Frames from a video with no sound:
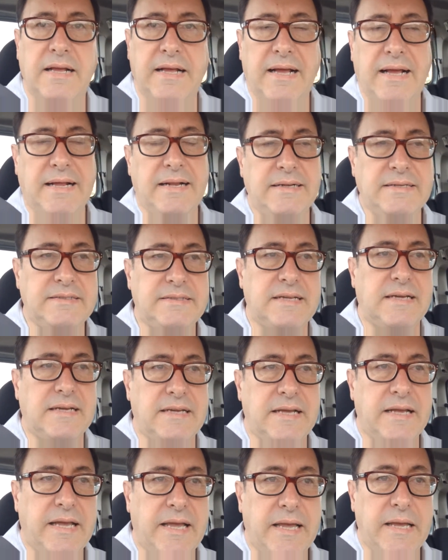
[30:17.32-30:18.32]
And
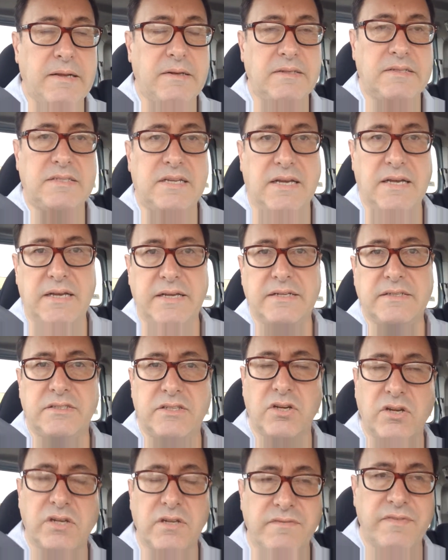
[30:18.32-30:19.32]
uh, it uh,
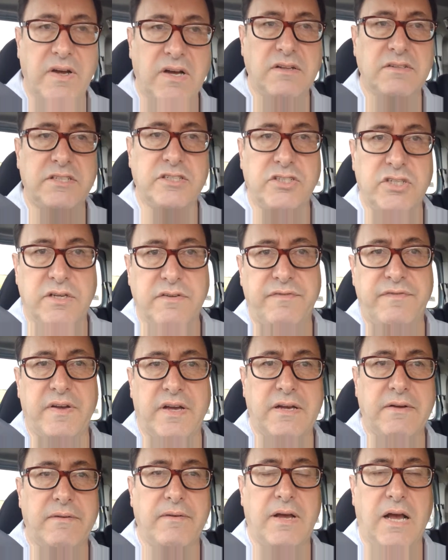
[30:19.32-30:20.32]
took advantage of
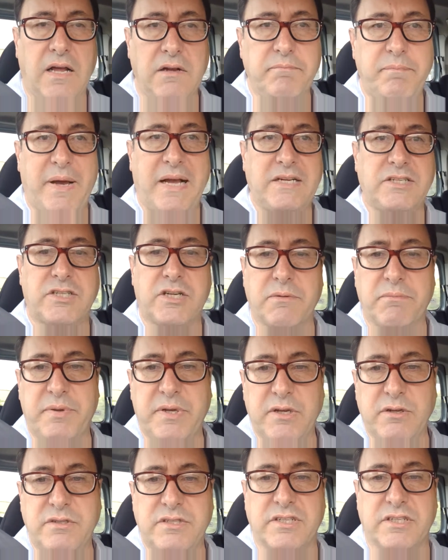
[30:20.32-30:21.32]
uh, unpatched
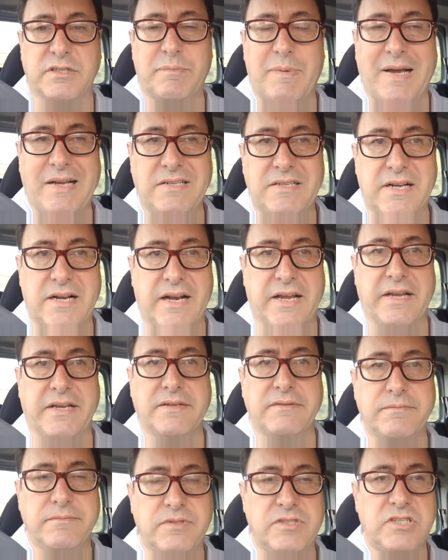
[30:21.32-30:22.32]
computers basically.
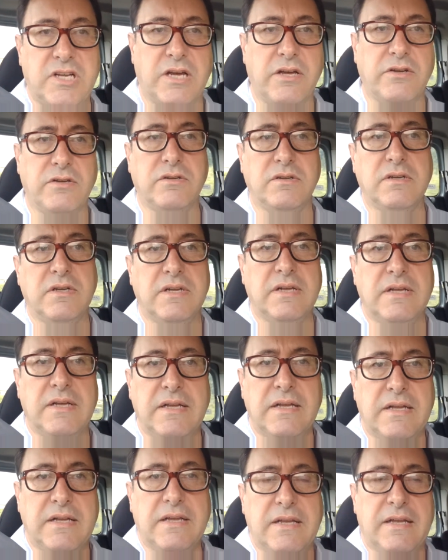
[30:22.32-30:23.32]
So
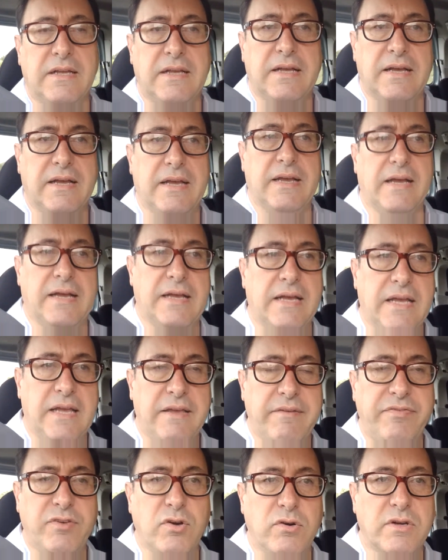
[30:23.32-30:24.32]
uh,
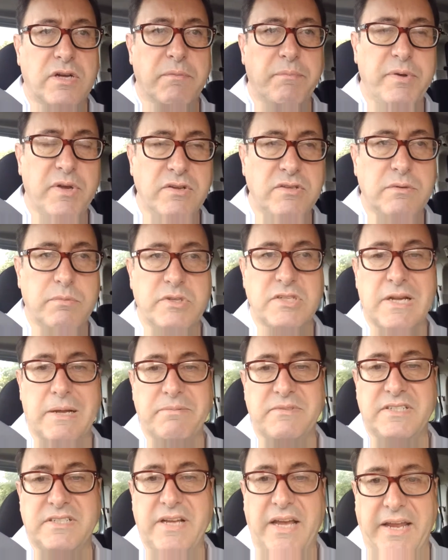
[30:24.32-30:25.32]
if your computer was
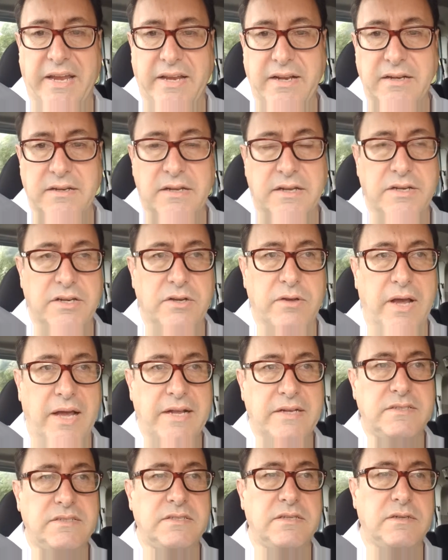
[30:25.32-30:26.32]
up to date and you
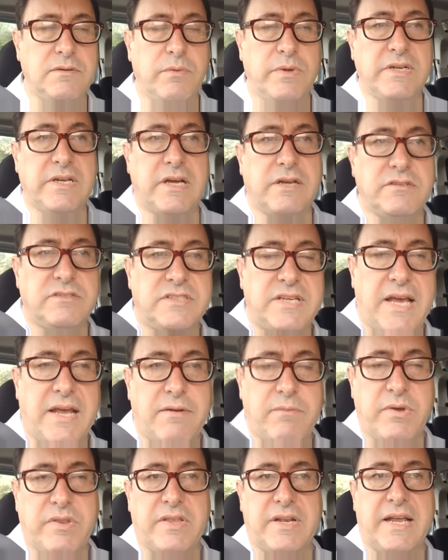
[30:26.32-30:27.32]
had Windows
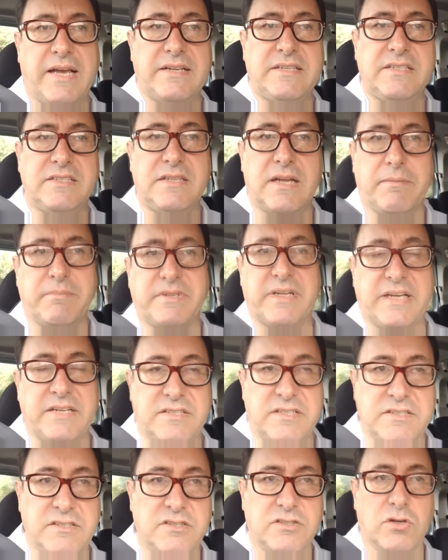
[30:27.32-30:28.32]
10 with the latest
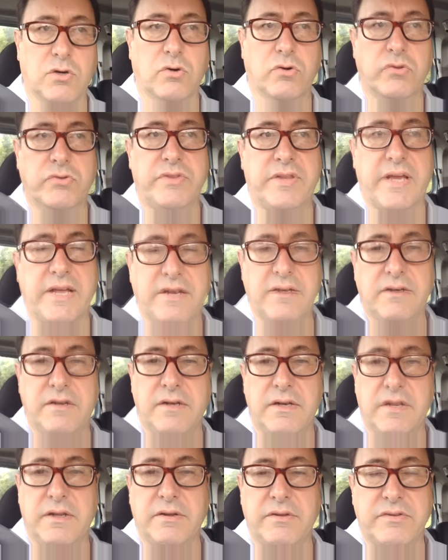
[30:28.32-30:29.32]
updates installed,
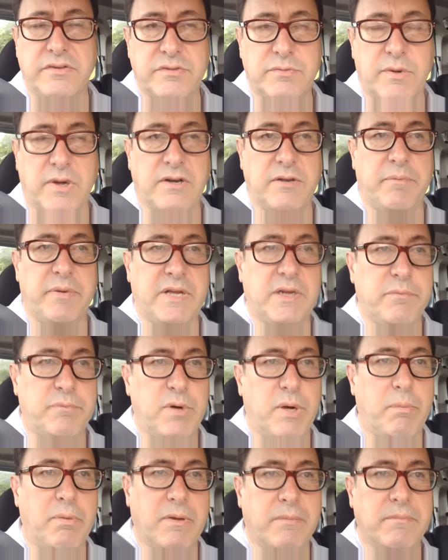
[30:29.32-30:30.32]
then this wouldn't have been a
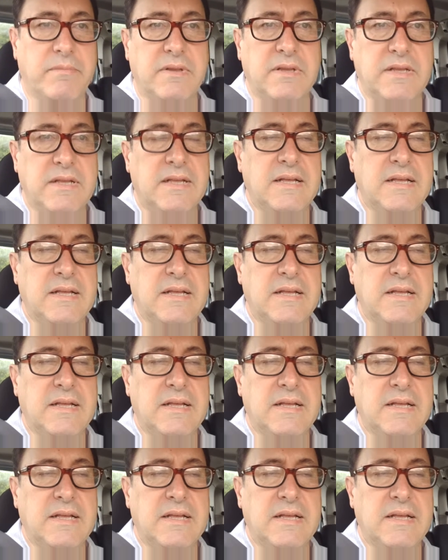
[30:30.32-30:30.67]
problem.